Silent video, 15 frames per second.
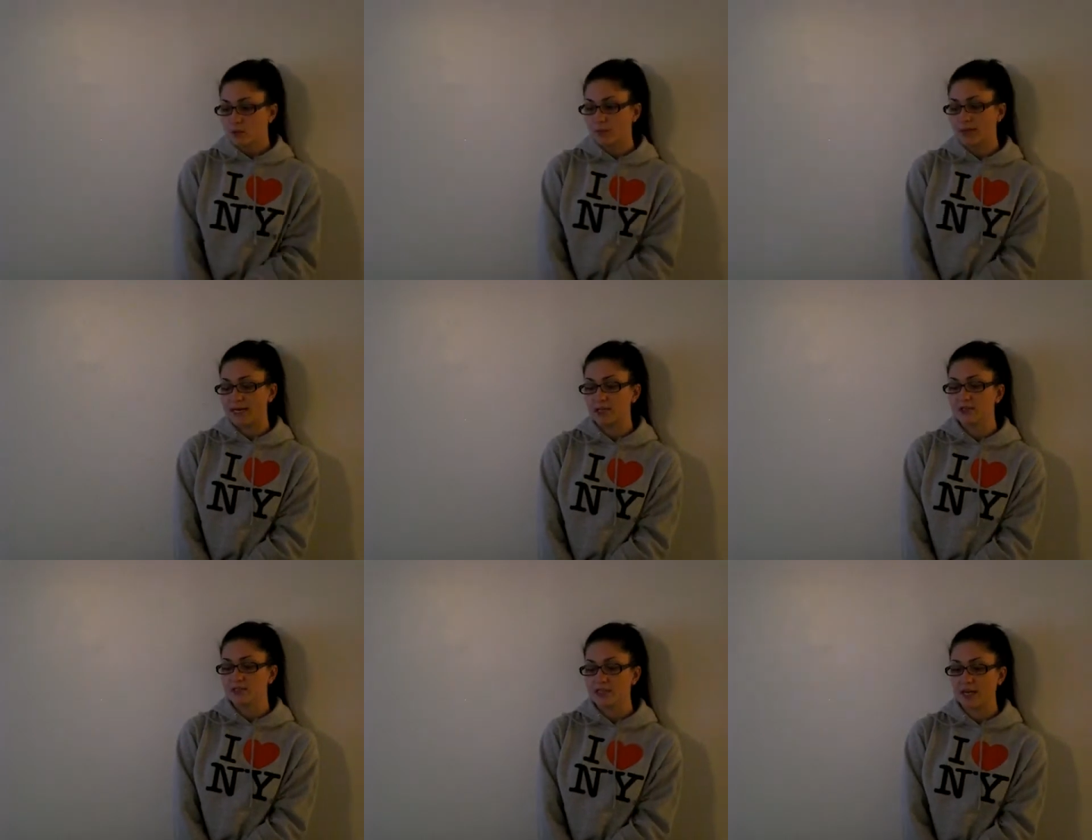By
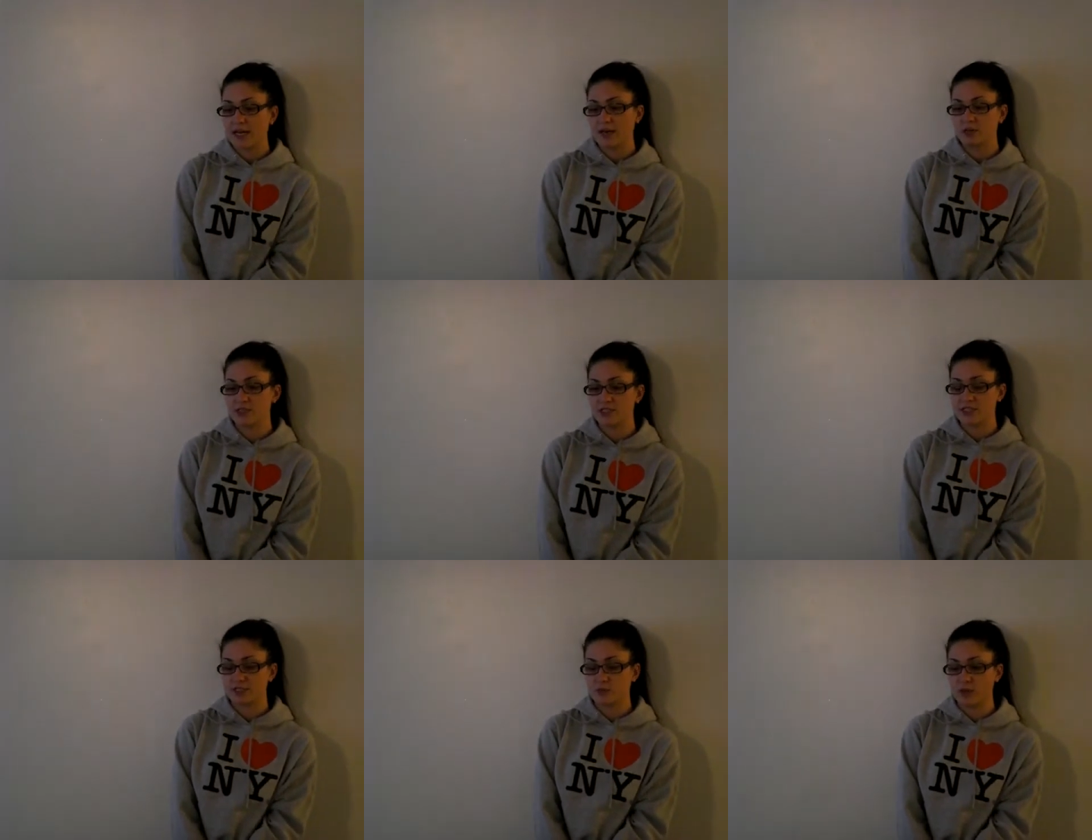using
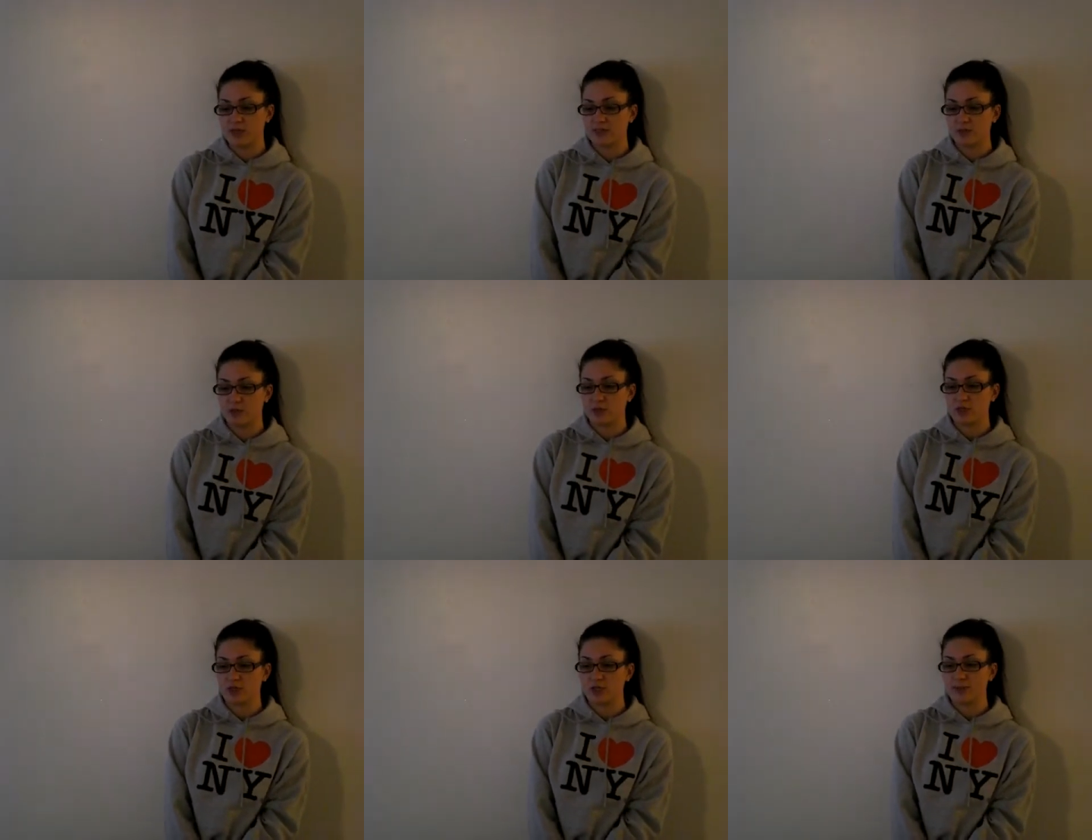algae as a
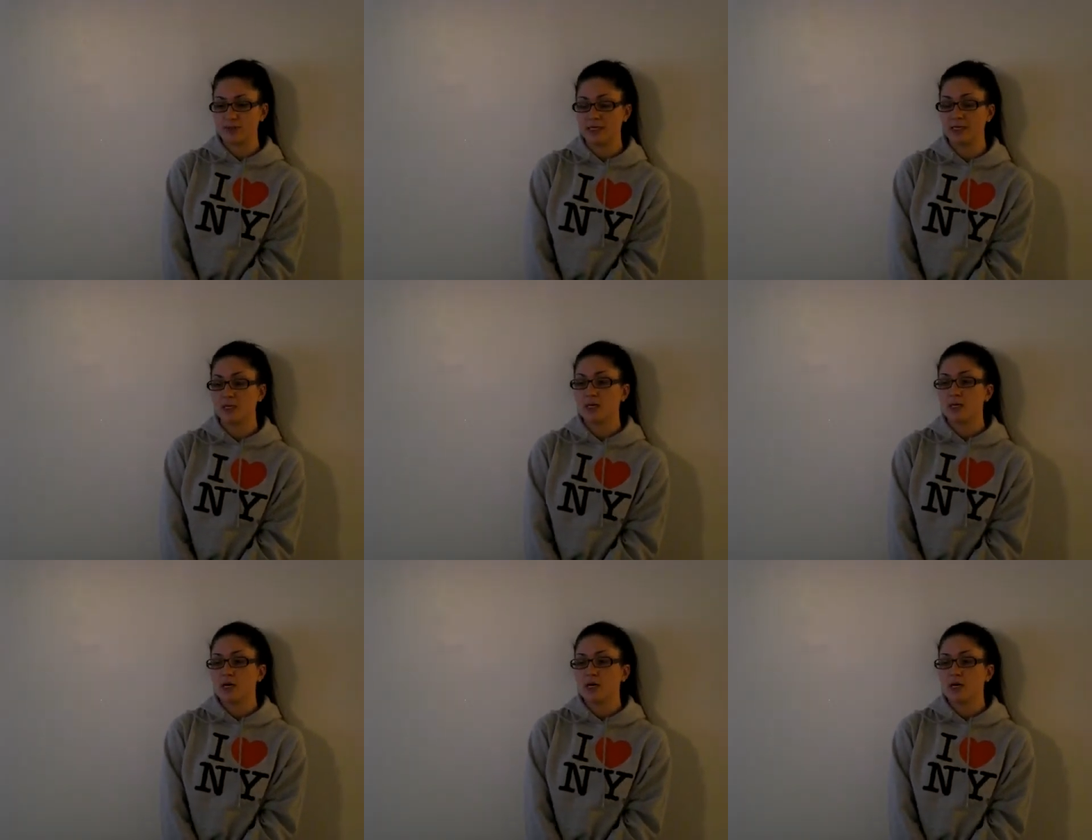wastewater treatment,